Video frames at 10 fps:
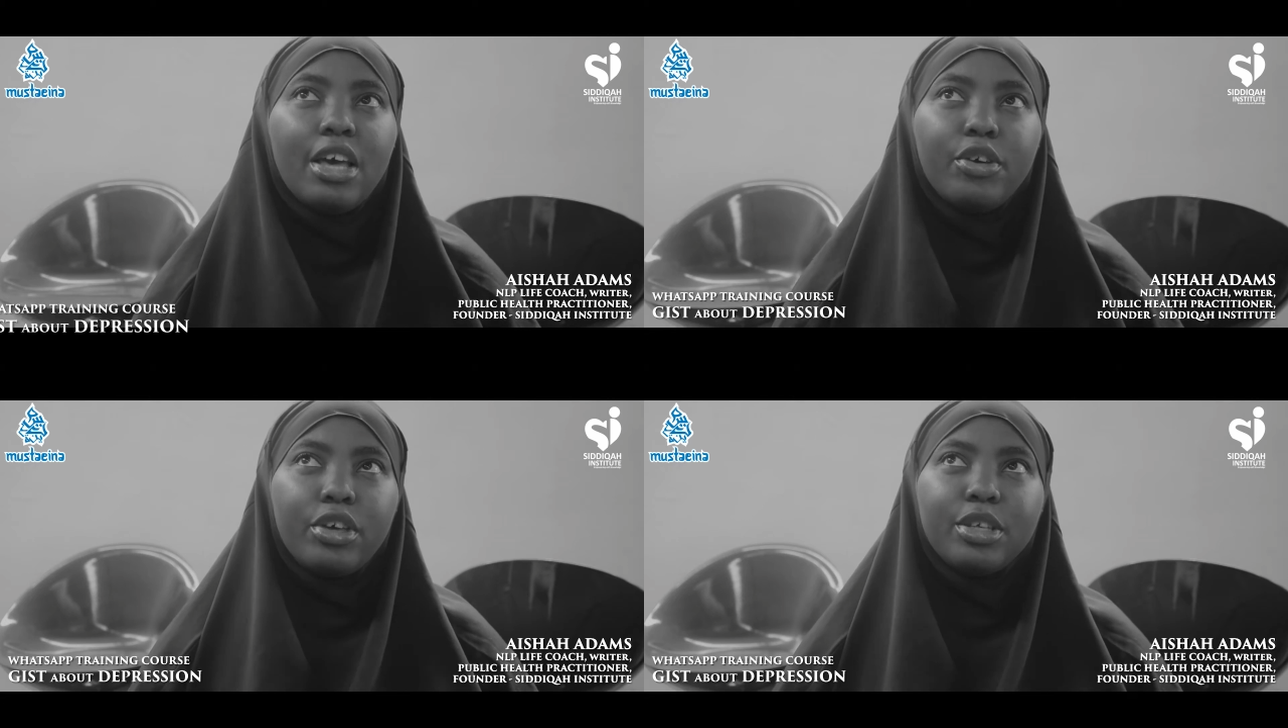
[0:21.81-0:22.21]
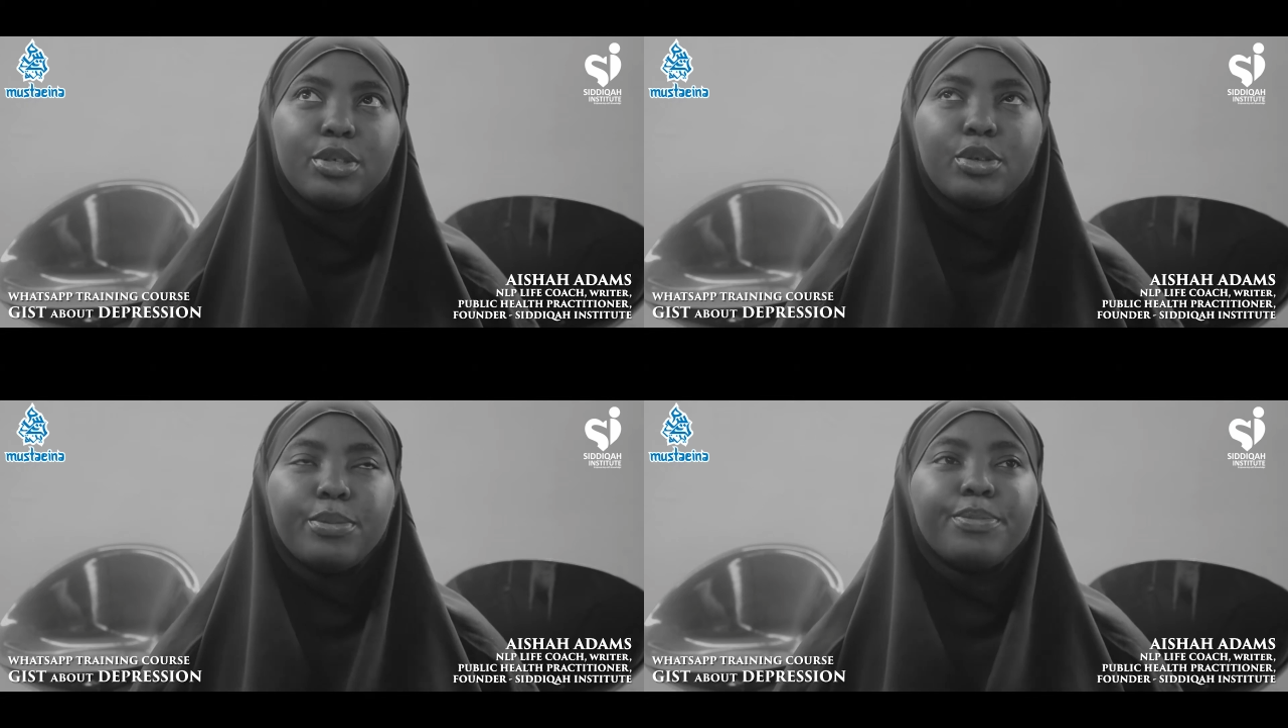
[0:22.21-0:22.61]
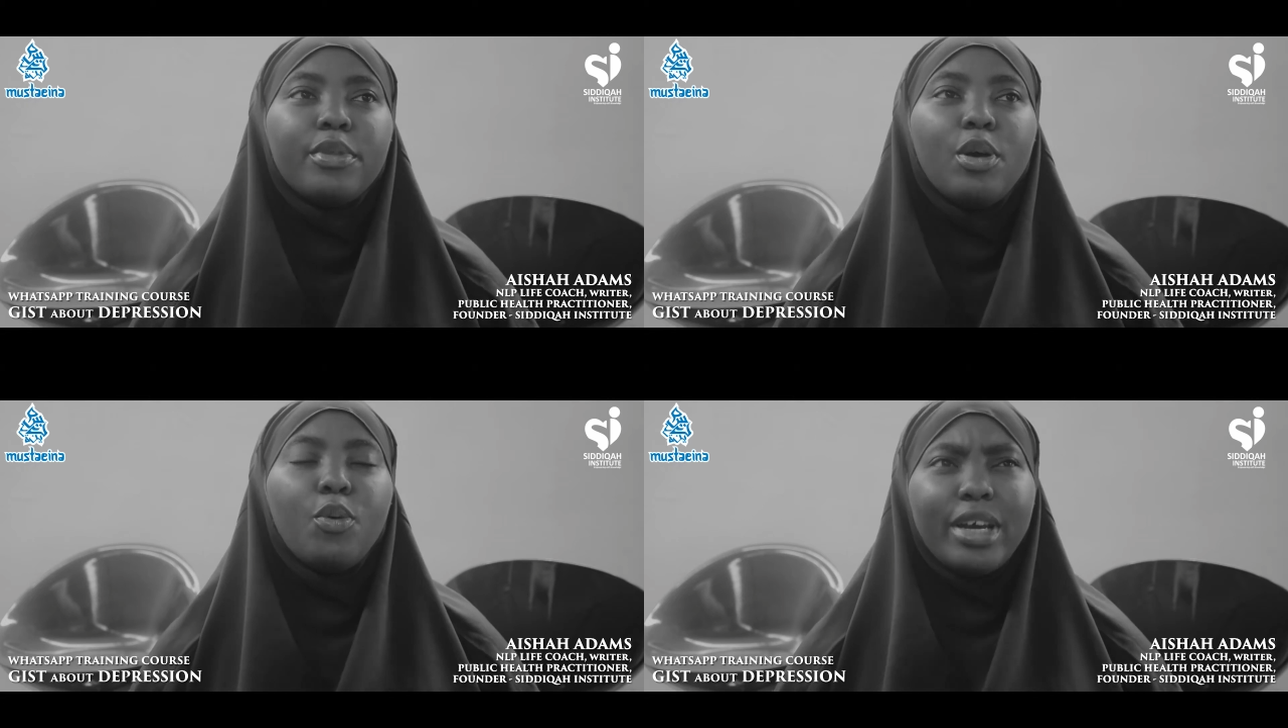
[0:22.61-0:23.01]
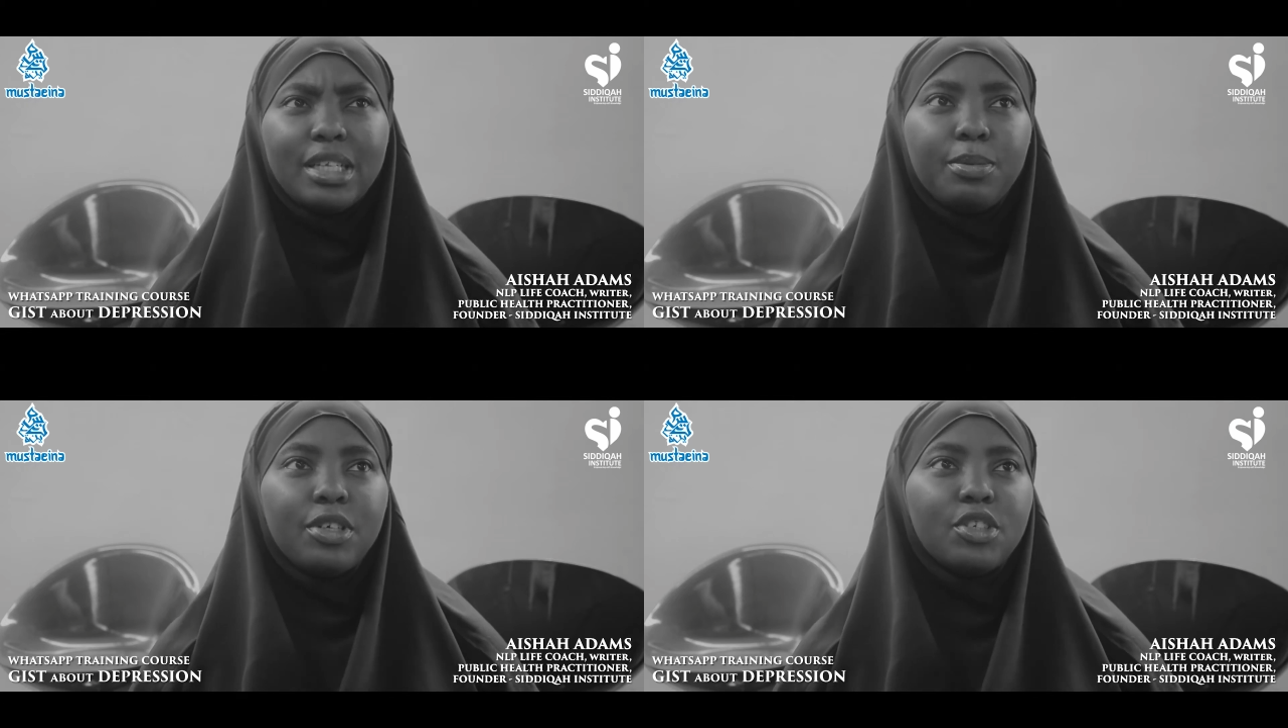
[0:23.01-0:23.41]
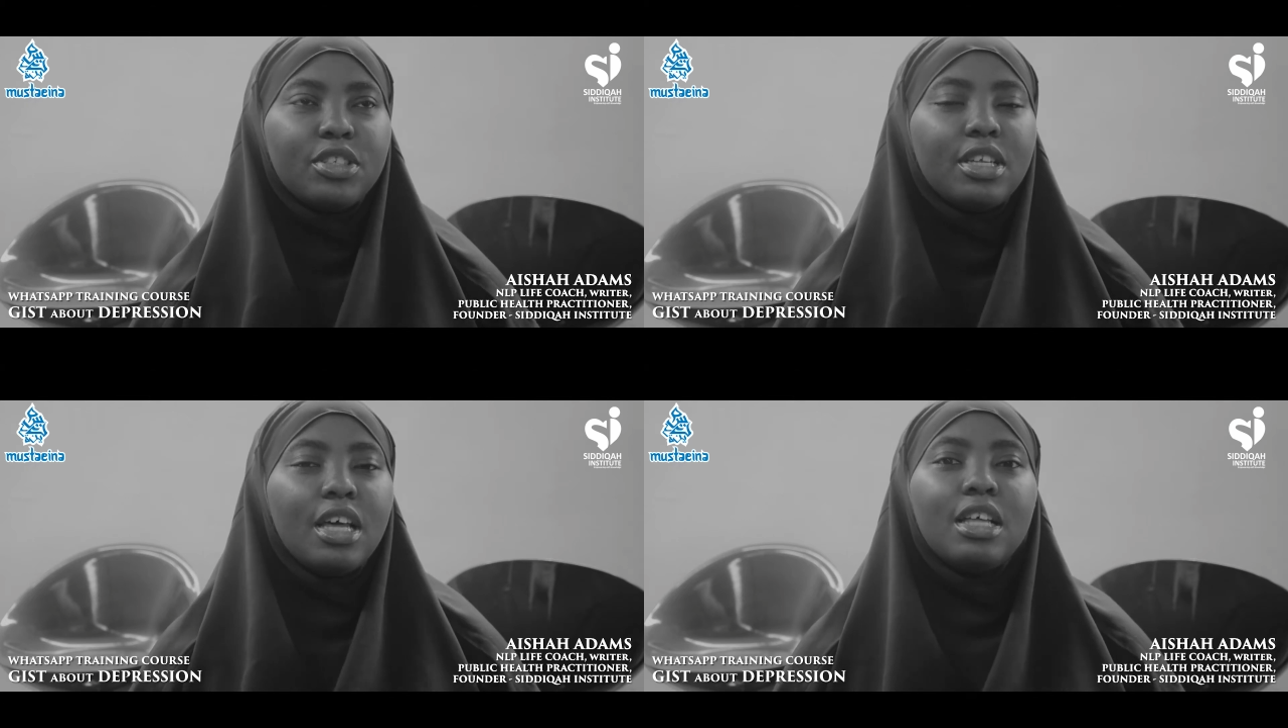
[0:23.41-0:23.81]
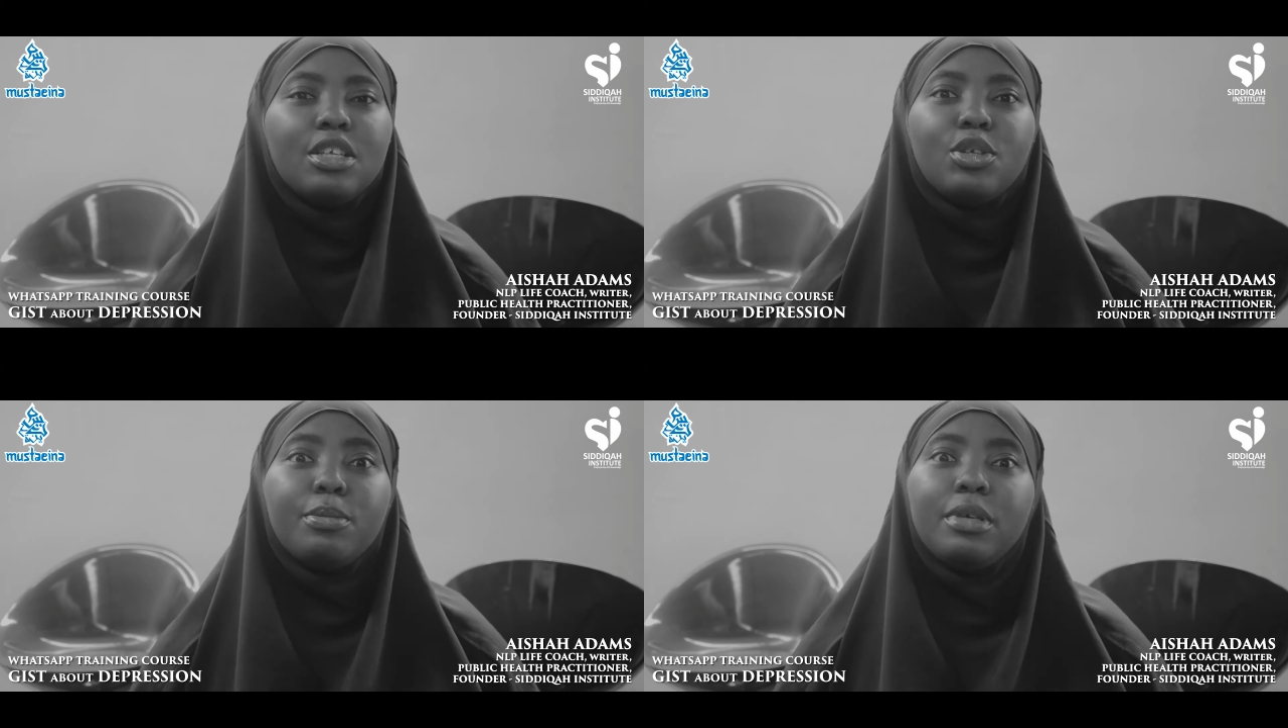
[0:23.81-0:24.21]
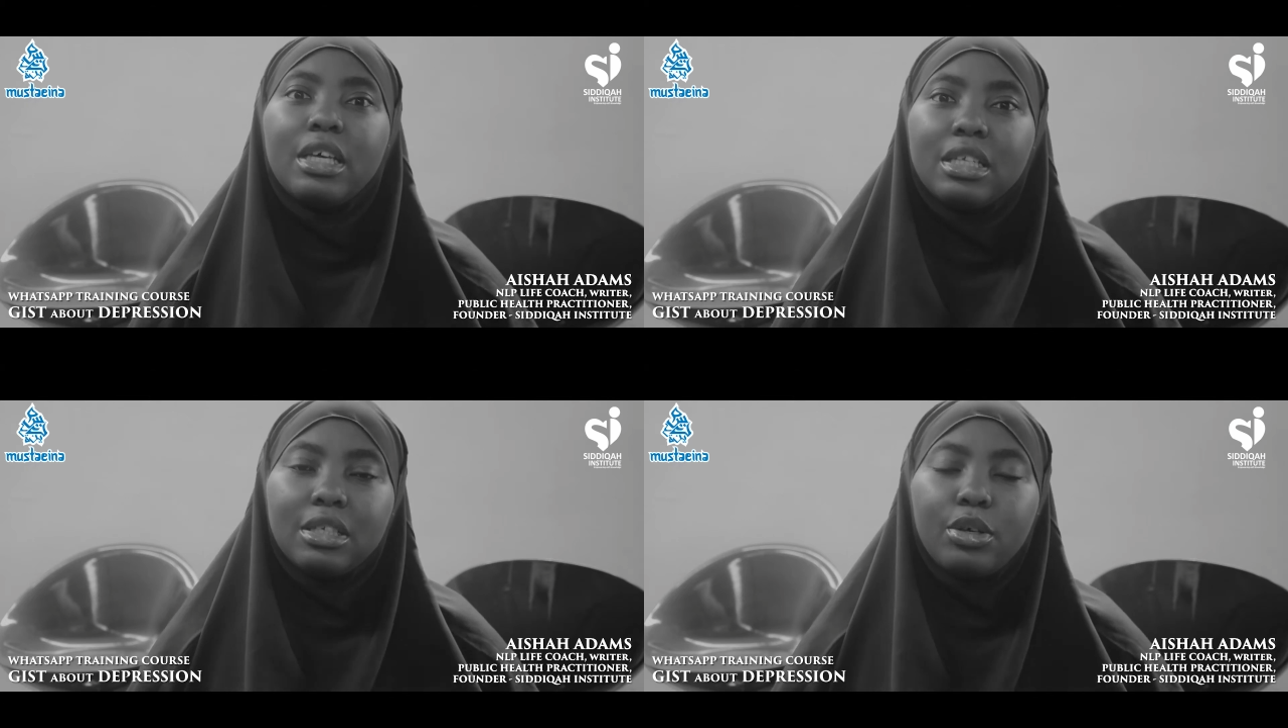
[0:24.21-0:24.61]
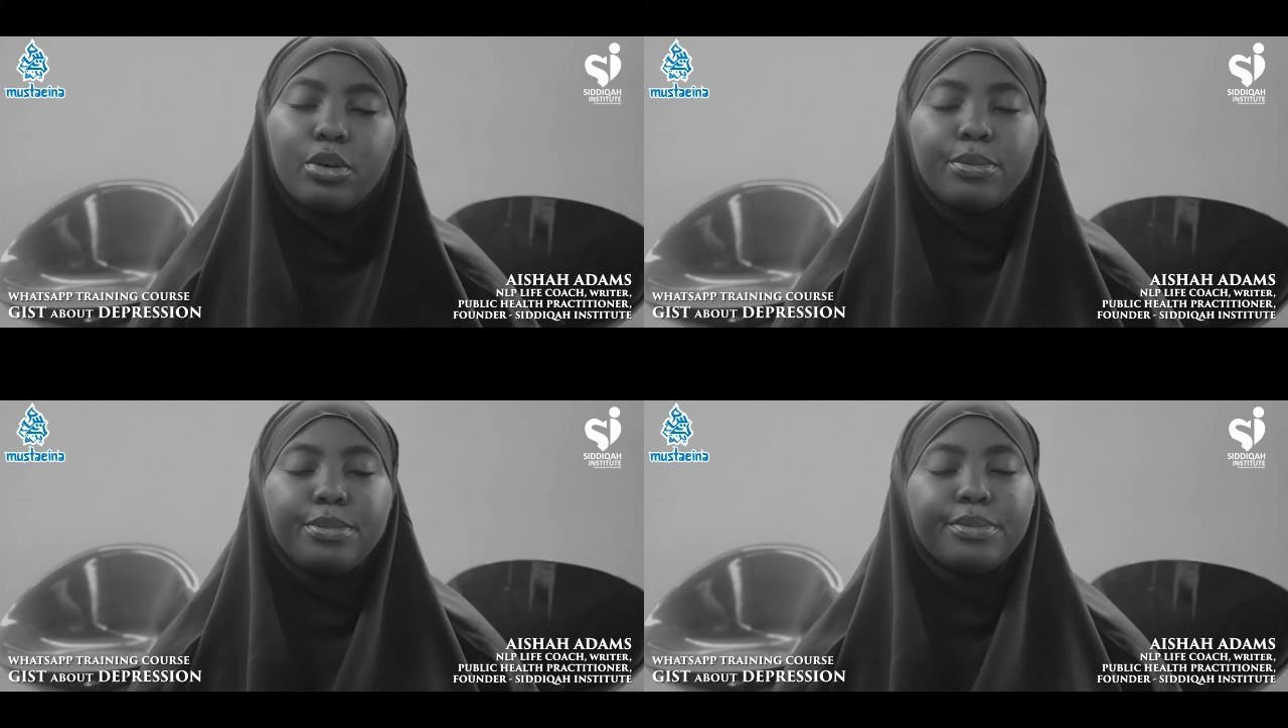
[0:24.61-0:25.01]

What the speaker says: Okay, so why depression? Some years ago,